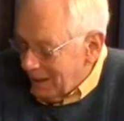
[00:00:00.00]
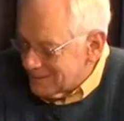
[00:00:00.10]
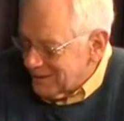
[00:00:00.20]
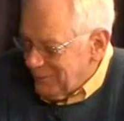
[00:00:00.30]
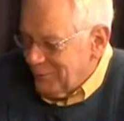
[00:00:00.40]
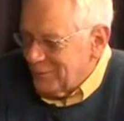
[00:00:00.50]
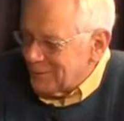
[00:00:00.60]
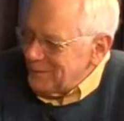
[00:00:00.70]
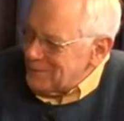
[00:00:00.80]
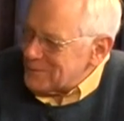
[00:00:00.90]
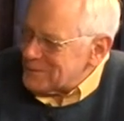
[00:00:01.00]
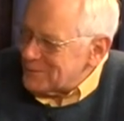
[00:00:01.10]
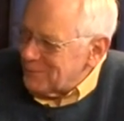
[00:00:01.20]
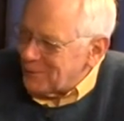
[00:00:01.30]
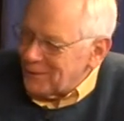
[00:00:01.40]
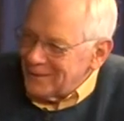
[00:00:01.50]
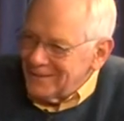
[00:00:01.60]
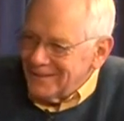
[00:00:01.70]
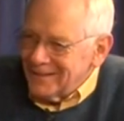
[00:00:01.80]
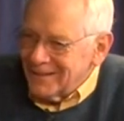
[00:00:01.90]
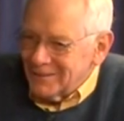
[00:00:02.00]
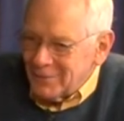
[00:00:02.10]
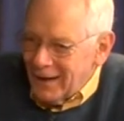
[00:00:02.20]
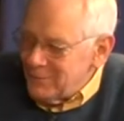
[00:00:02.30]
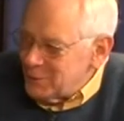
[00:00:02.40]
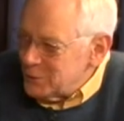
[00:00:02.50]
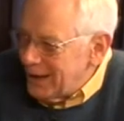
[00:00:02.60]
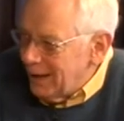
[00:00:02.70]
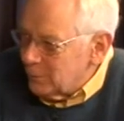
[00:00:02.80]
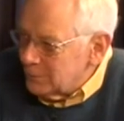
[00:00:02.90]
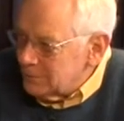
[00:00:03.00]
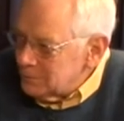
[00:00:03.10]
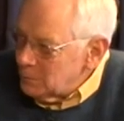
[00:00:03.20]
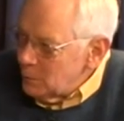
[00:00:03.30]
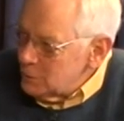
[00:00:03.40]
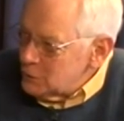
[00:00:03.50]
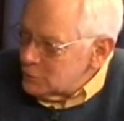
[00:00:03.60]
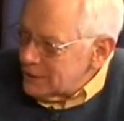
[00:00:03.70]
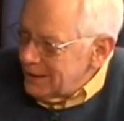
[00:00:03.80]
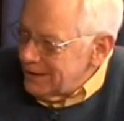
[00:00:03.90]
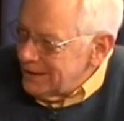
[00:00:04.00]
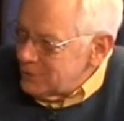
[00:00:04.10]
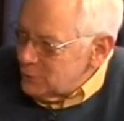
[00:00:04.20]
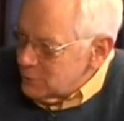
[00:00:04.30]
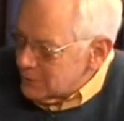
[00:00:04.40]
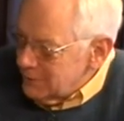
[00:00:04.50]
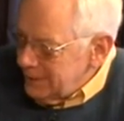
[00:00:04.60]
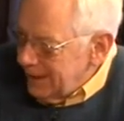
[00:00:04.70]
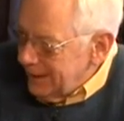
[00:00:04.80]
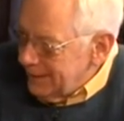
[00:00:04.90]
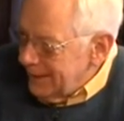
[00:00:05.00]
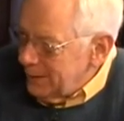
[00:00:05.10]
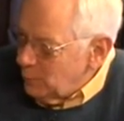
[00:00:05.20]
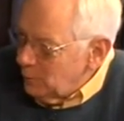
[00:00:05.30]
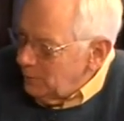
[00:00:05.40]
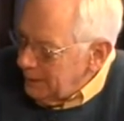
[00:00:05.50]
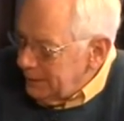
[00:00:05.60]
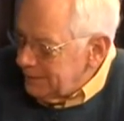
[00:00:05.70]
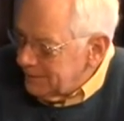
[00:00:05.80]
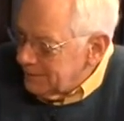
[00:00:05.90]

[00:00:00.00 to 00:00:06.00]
I'm asking you to look in your crystal ball. 5 years out, what would you say the issues of the day then will be?